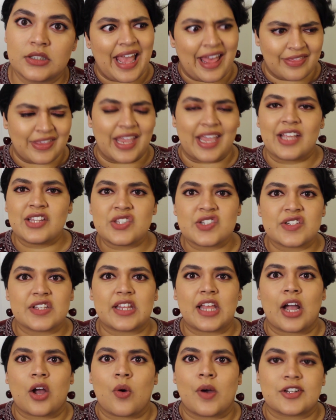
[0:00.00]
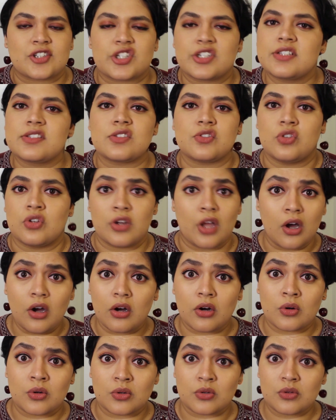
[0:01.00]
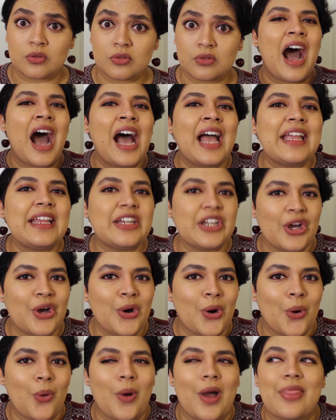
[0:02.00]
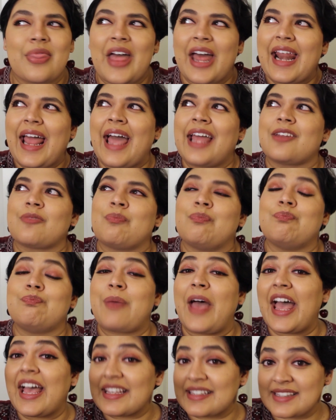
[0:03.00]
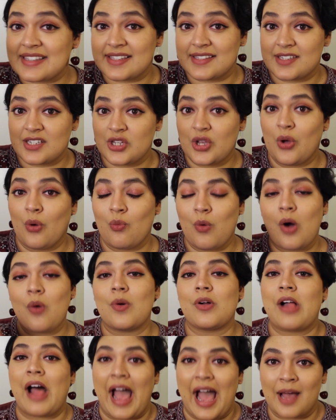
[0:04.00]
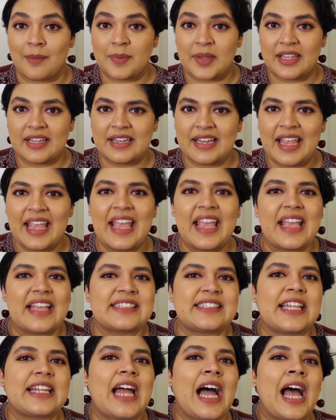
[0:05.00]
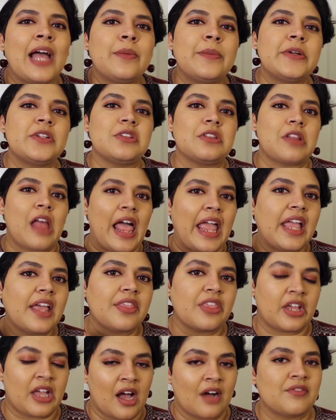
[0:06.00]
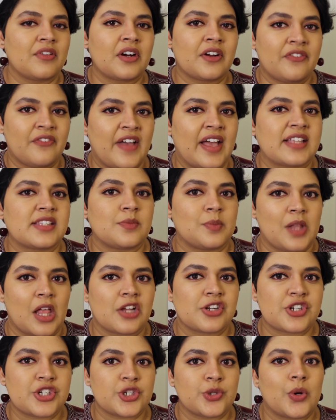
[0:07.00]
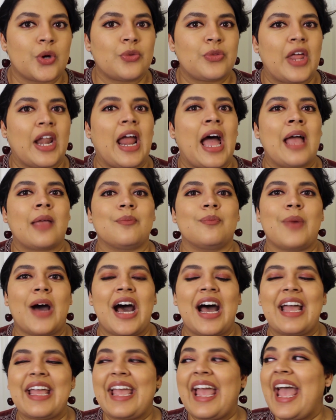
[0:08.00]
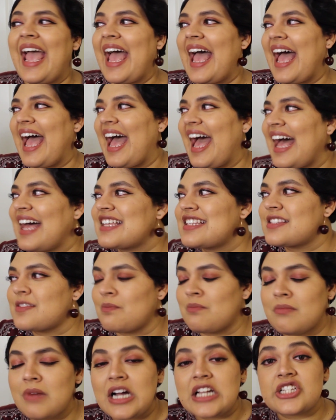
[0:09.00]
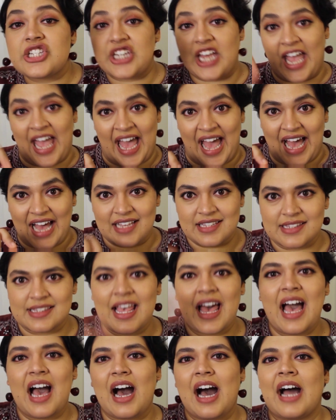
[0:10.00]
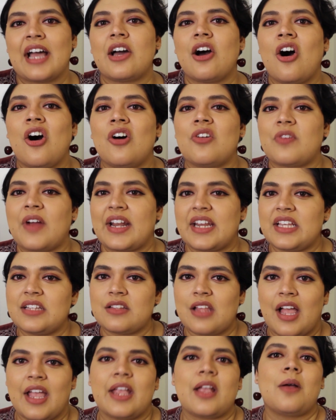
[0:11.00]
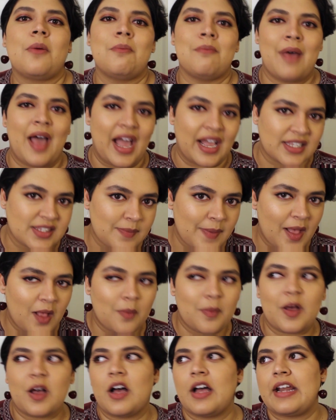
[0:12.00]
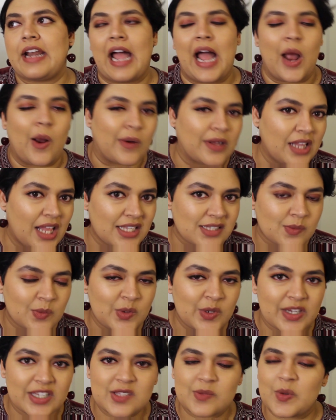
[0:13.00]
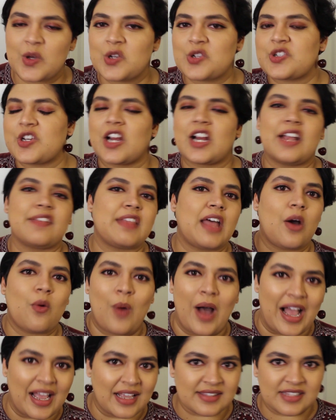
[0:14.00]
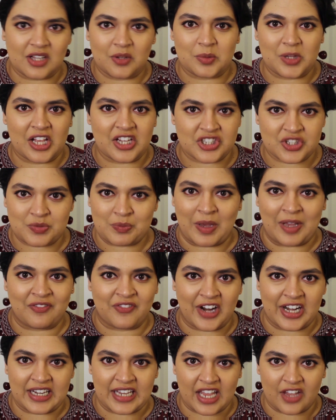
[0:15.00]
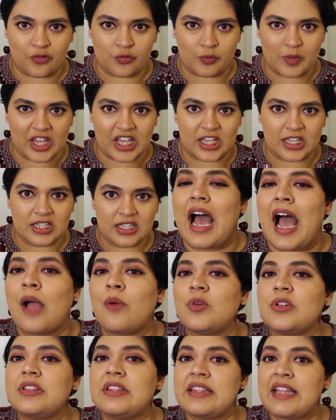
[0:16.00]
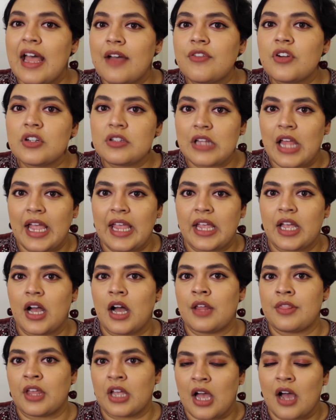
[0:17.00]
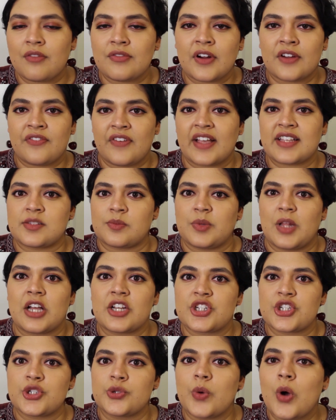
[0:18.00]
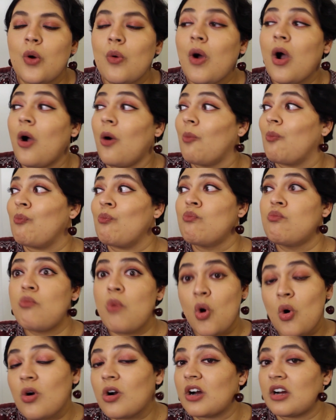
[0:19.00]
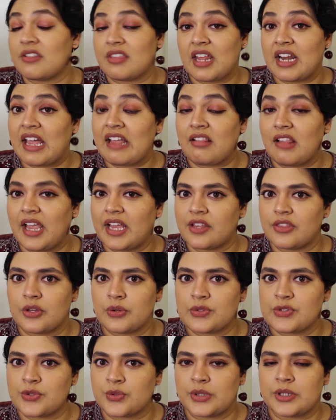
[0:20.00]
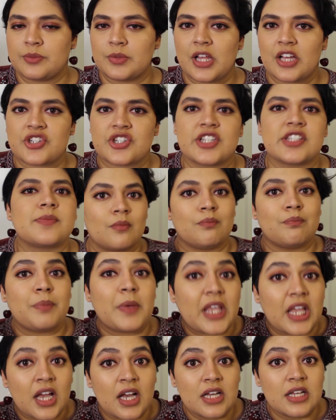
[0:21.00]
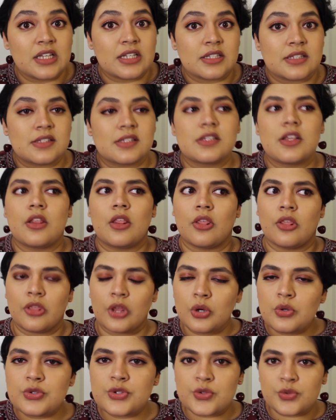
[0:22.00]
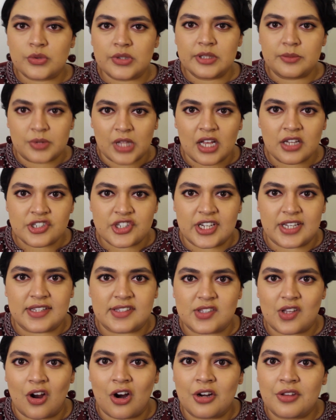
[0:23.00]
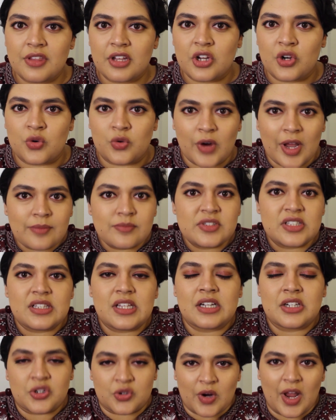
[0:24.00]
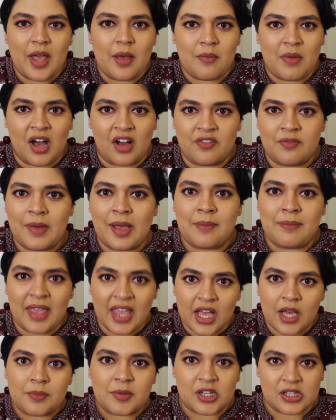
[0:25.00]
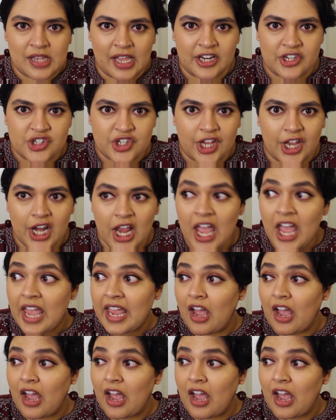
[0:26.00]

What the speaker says: And the answer to that question is no. I know that at best, what will happen is that I will like the Coverfx blush duo that I buy as much as I already like Max Melba and Hourglass Mood Exposure and that YSL blush my friend gave me. I will never like the Coverfx blush duo more than I like those three blushes because those three blushes are the creme de la creme of my makeup collection.